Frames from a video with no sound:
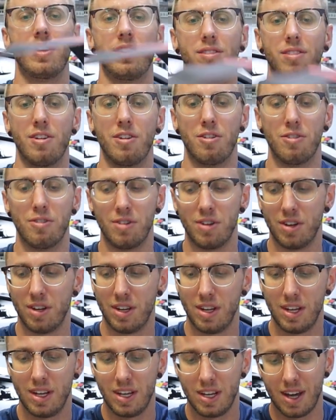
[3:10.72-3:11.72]
So
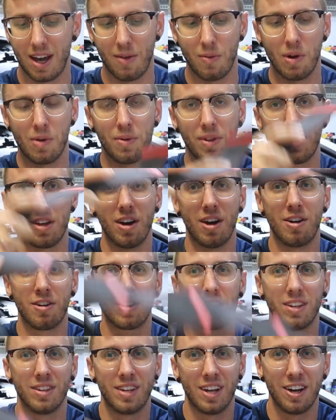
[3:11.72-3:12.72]
I went with the
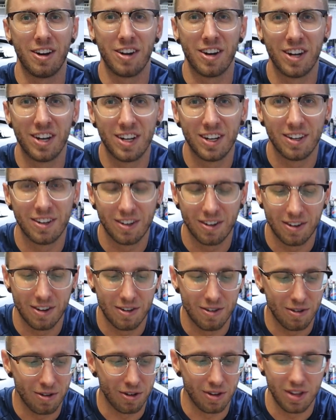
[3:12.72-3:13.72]
Alcantara
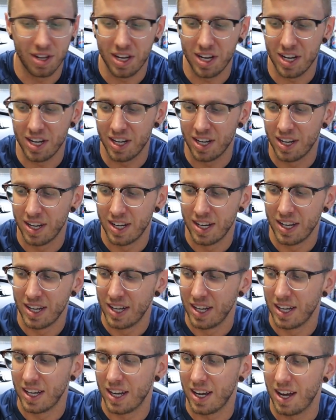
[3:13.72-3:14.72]
or the
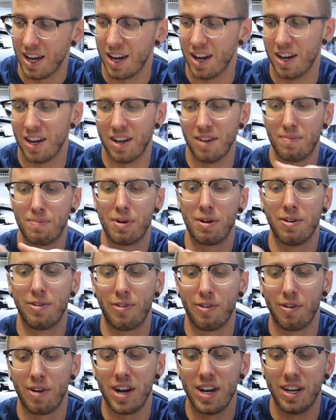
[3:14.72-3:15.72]

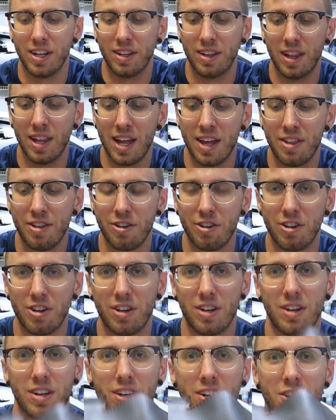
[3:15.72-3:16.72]
perforated leather
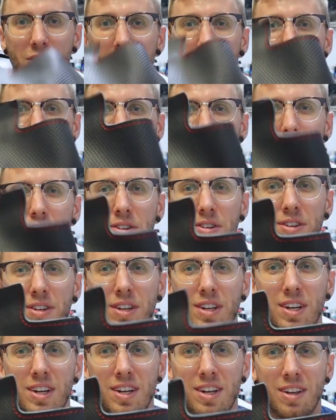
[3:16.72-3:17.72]
combo.
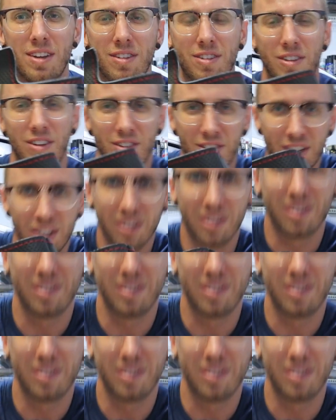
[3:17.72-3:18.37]
So as you can